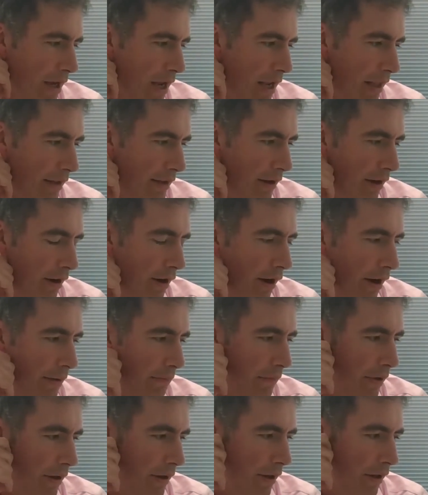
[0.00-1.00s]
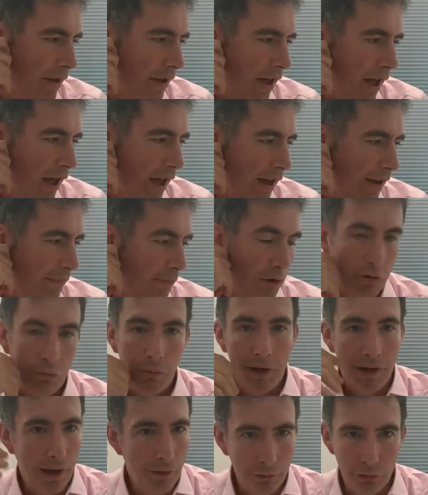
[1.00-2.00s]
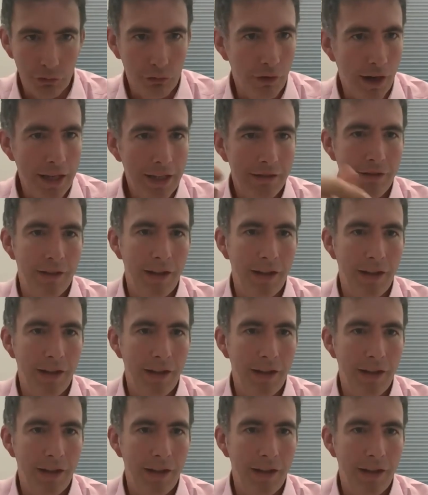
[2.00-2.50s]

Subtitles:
in time, which on one level is great.